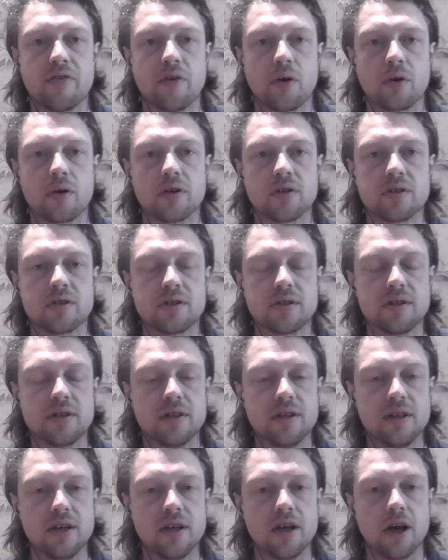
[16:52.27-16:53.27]
focus
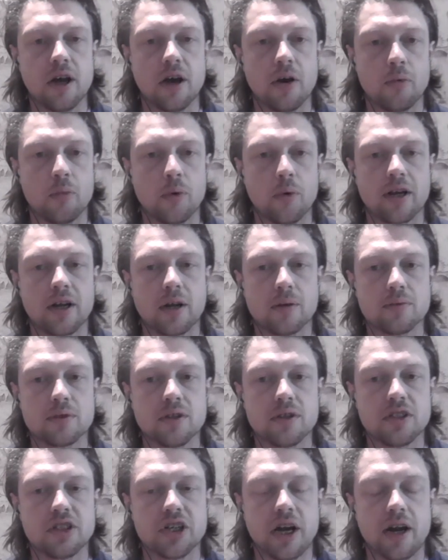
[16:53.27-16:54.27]
when it comes
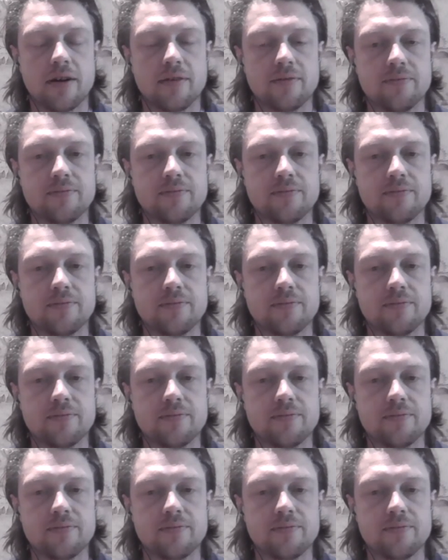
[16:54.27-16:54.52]
to the chat.